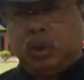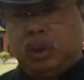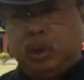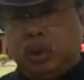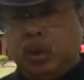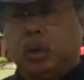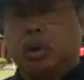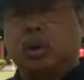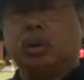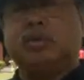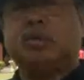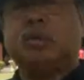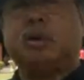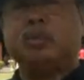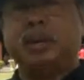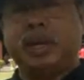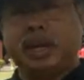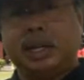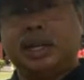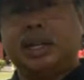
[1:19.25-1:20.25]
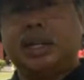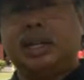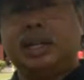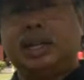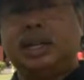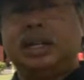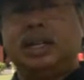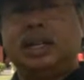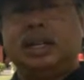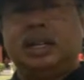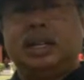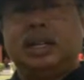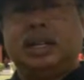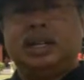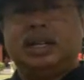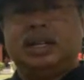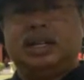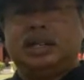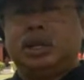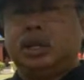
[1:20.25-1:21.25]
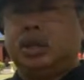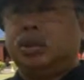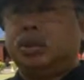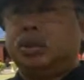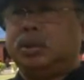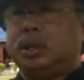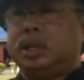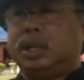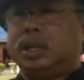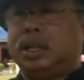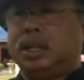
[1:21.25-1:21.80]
go on from here. So